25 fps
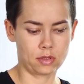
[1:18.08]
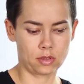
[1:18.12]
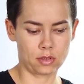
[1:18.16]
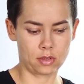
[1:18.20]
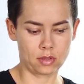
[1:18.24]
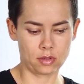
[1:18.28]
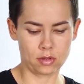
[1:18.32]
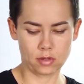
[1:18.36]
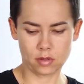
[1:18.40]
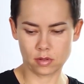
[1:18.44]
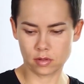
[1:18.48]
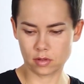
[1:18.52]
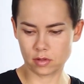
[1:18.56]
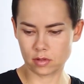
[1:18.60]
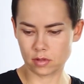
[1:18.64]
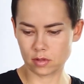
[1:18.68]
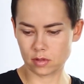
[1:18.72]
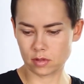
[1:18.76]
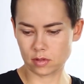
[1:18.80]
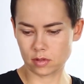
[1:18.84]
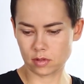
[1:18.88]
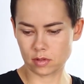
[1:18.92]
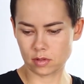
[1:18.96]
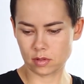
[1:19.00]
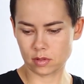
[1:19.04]
the color
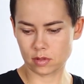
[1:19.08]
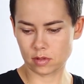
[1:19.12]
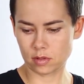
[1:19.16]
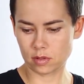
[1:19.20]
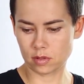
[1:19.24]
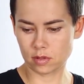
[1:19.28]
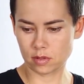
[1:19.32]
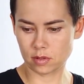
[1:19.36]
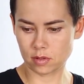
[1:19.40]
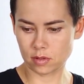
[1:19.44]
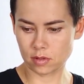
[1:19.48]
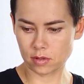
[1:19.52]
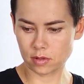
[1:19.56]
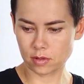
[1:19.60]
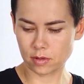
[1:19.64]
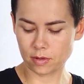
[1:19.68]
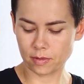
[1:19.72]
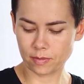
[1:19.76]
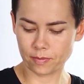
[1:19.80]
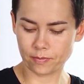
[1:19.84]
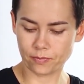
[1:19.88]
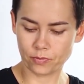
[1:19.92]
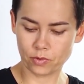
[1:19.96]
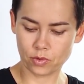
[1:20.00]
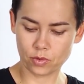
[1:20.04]
orange. The
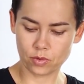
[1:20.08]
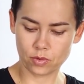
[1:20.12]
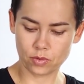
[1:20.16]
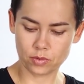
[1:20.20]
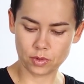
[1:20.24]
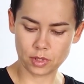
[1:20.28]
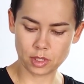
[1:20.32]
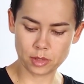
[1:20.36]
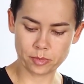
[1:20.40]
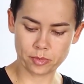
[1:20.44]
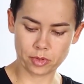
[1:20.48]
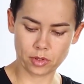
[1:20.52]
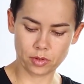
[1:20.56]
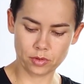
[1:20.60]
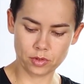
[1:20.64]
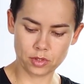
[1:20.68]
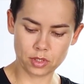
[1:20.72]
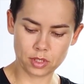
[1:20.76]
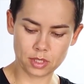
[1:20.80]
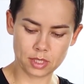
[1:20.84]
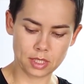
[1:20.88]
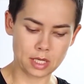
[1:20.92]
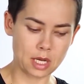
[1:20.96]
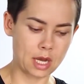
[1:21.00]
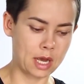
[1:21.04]
degree of brightness
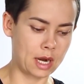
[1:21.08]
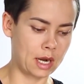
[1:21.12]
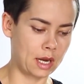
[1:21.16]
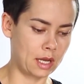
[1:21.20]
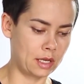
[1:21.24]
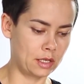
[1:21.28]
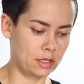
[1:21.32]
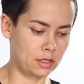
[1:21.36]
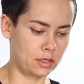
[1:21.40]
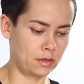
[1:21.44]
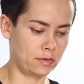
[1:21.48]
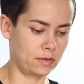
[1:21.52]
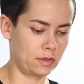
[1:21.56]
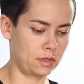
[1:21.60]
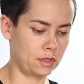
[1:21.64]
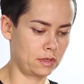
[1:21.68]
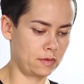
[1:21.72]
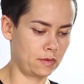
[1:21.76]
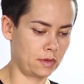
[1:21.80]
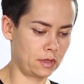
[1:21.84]
is adjustable.